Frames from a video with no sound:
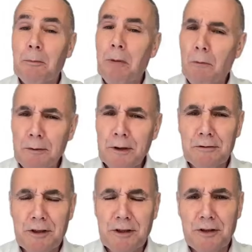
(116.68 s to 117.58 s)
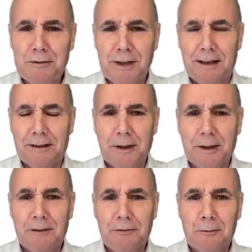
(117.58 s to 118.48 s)
But what were you going to do then? I
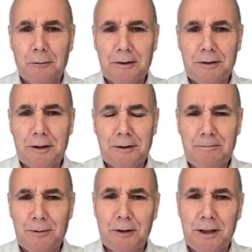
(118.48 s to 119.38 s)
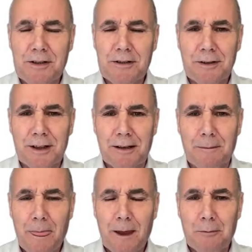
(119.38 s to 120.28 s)
mean, if you weren't good at studying,
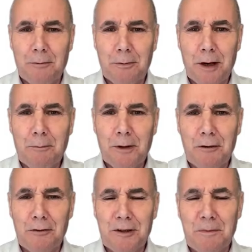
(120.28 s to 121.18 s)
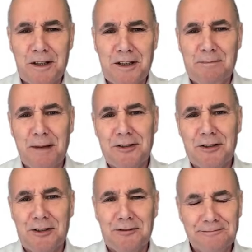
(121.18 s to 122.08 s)
where were you going to be
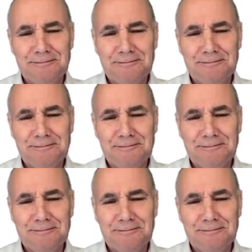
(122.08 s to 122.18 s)
dispatched to?